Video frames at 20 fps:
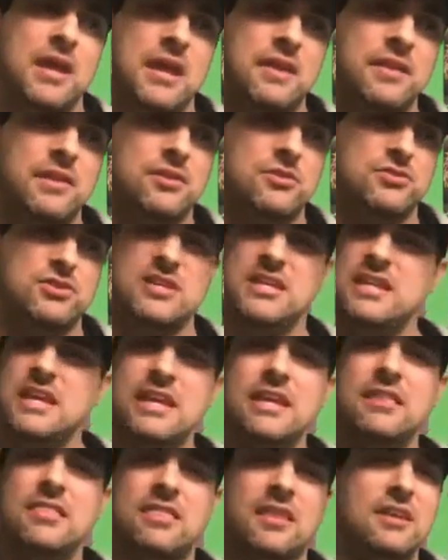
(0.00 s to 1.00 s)
and then there's
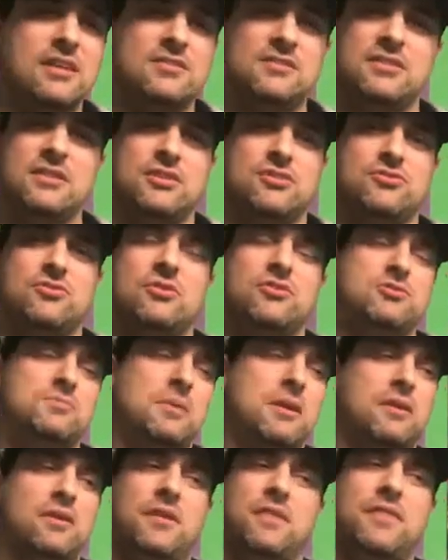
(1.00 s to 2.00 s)
key things in the
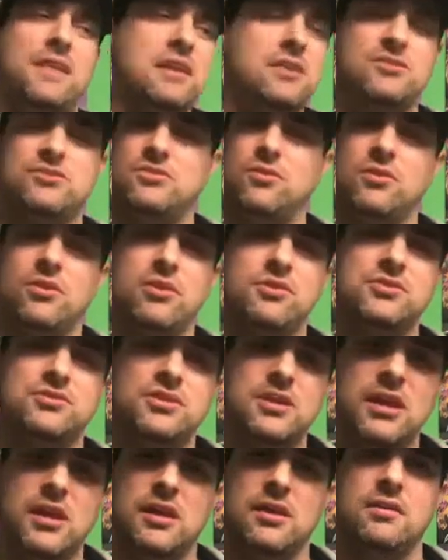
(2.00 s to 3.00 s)
instruction manual that they just don't
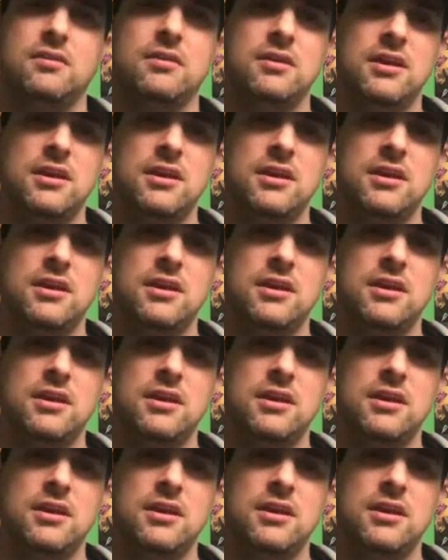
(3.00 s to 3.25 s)
understand.